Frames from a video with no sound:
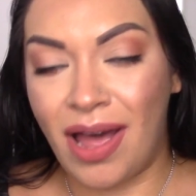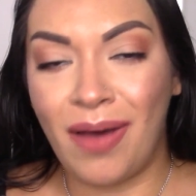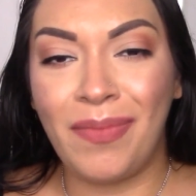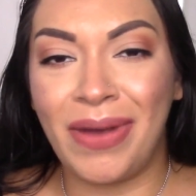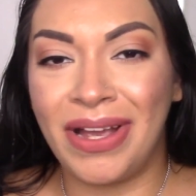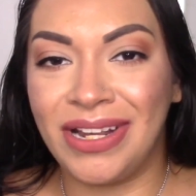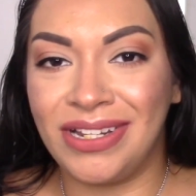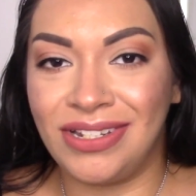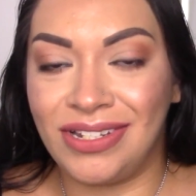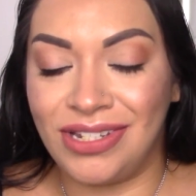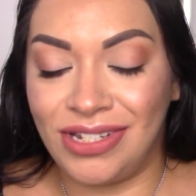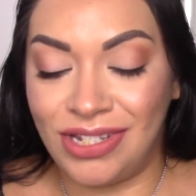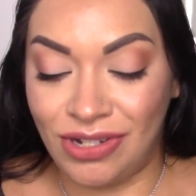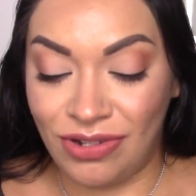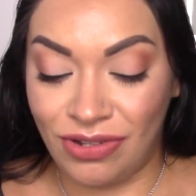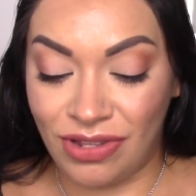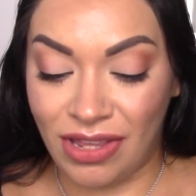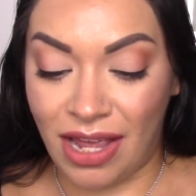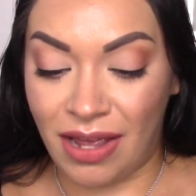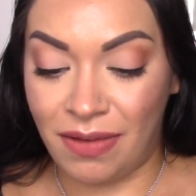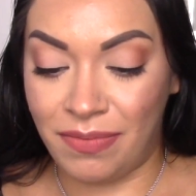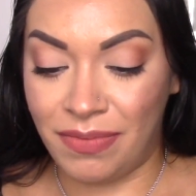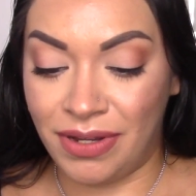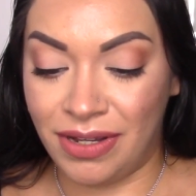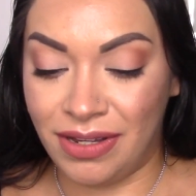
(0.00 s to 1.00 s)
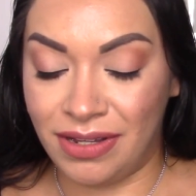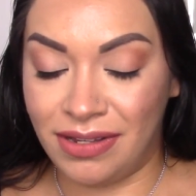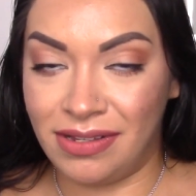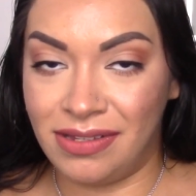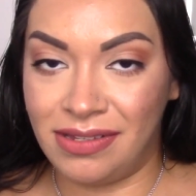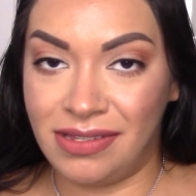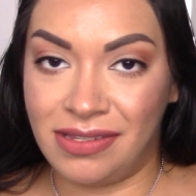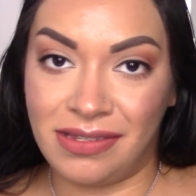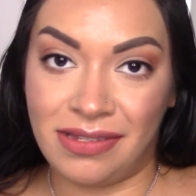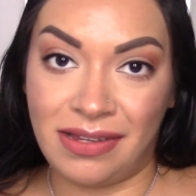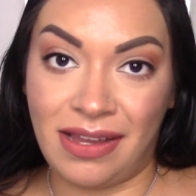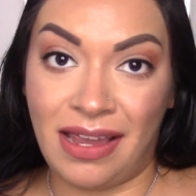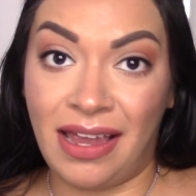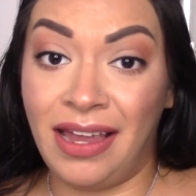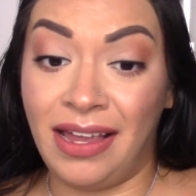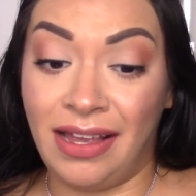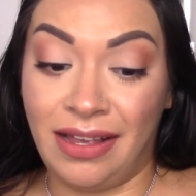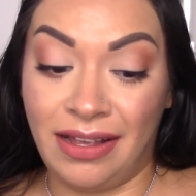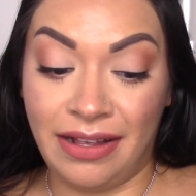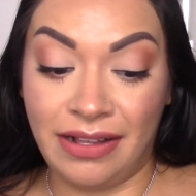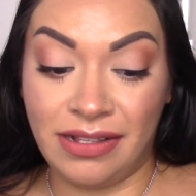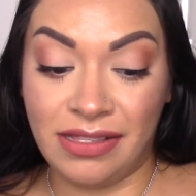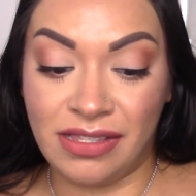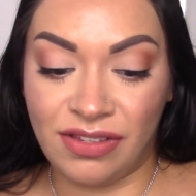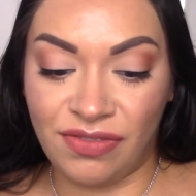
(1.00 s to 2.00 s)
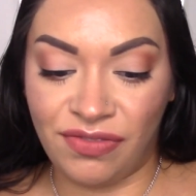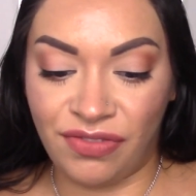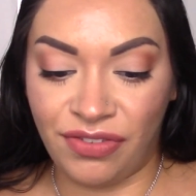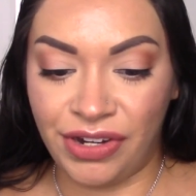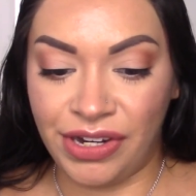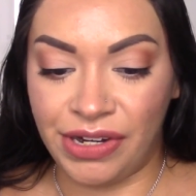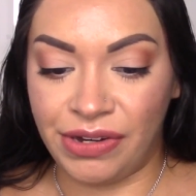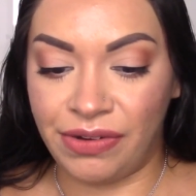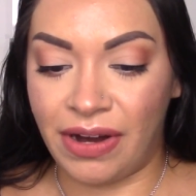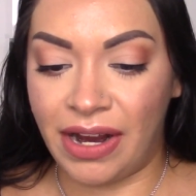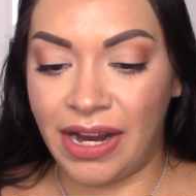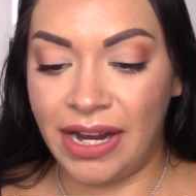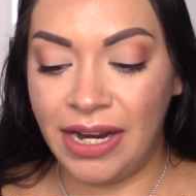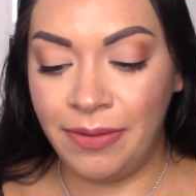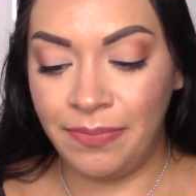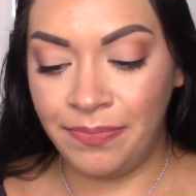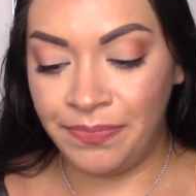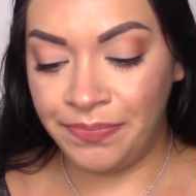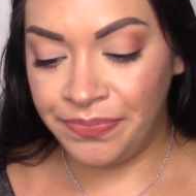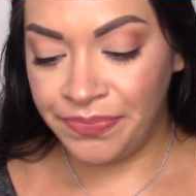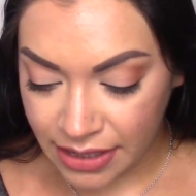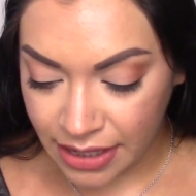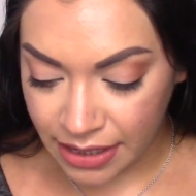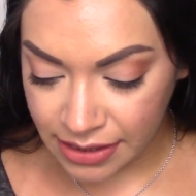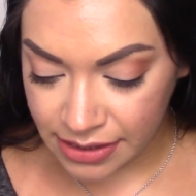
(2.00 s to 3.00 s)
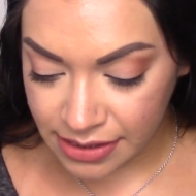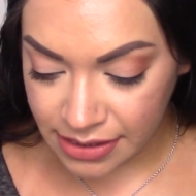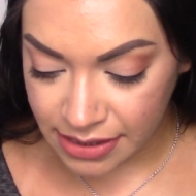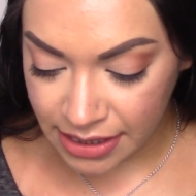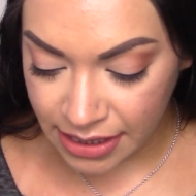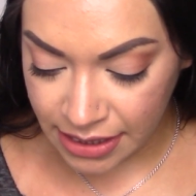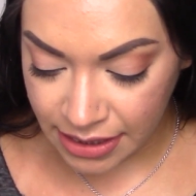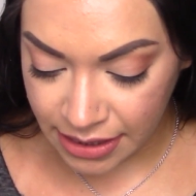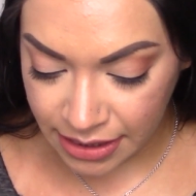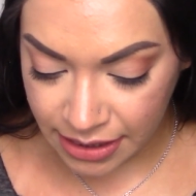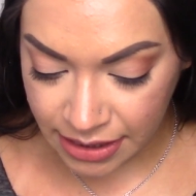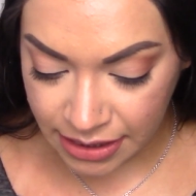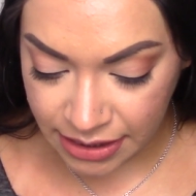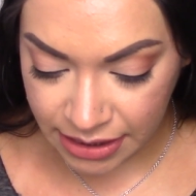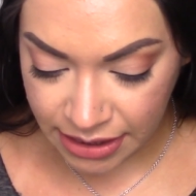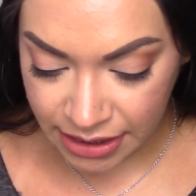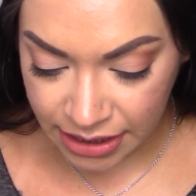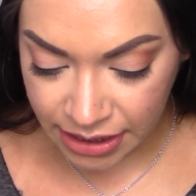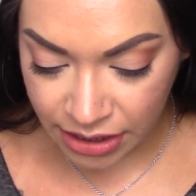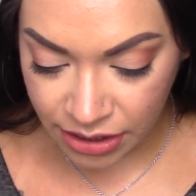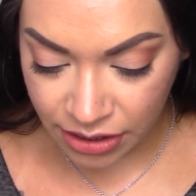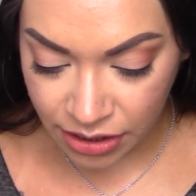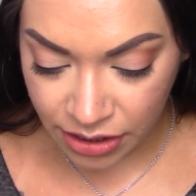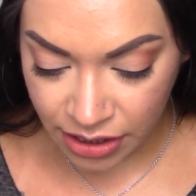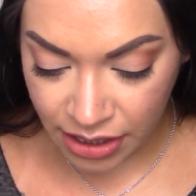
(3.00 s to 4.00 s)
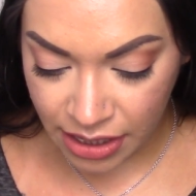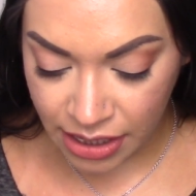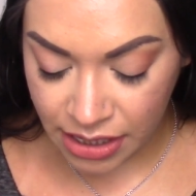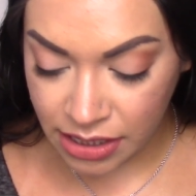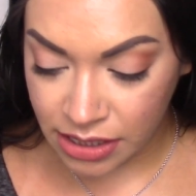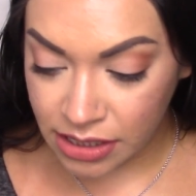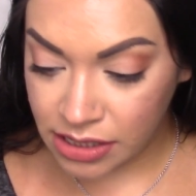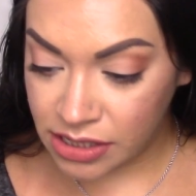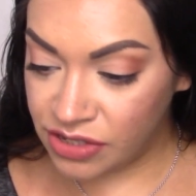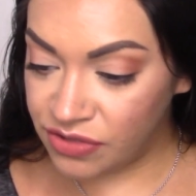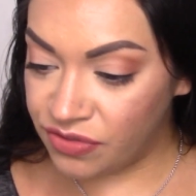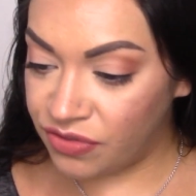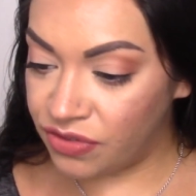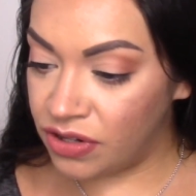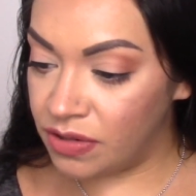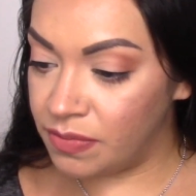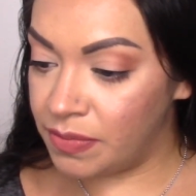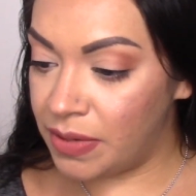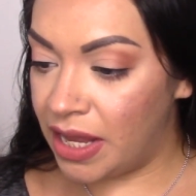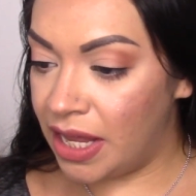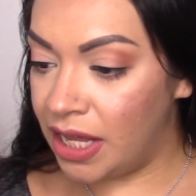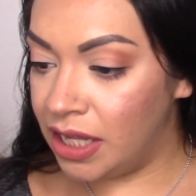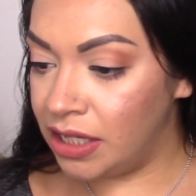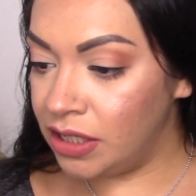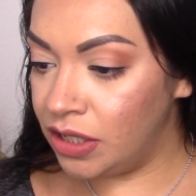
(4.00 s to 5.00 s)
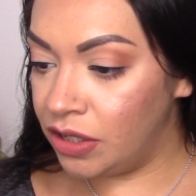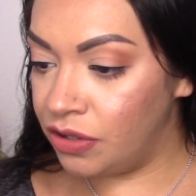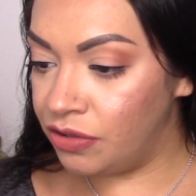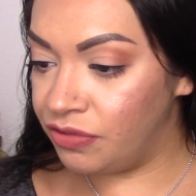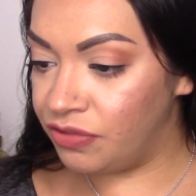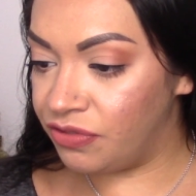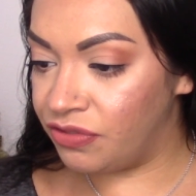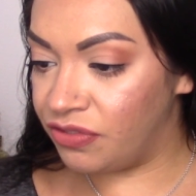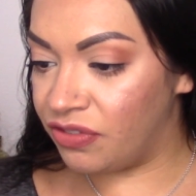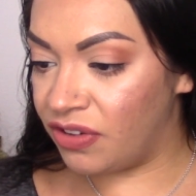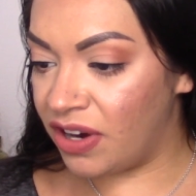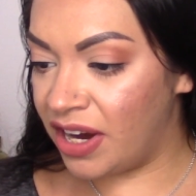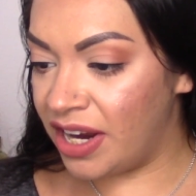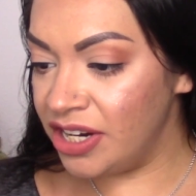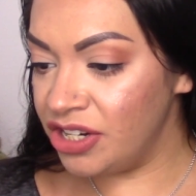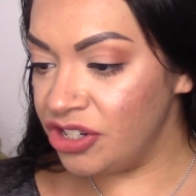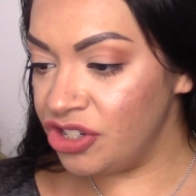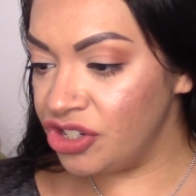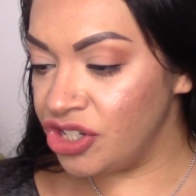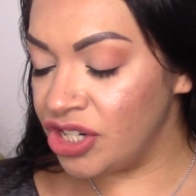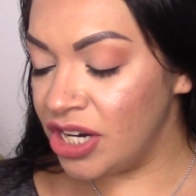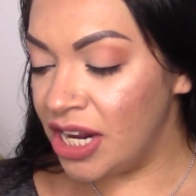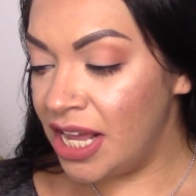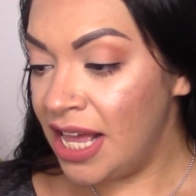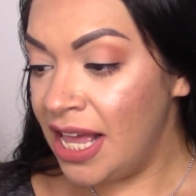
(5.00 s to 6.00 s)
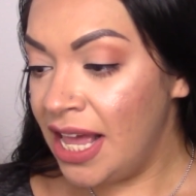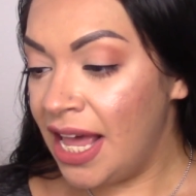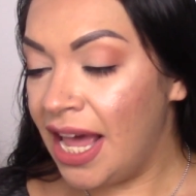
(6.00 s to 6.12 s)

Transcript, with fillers: I might just do that because, hey, it's free, right? Next thing in here is from HelloFresh.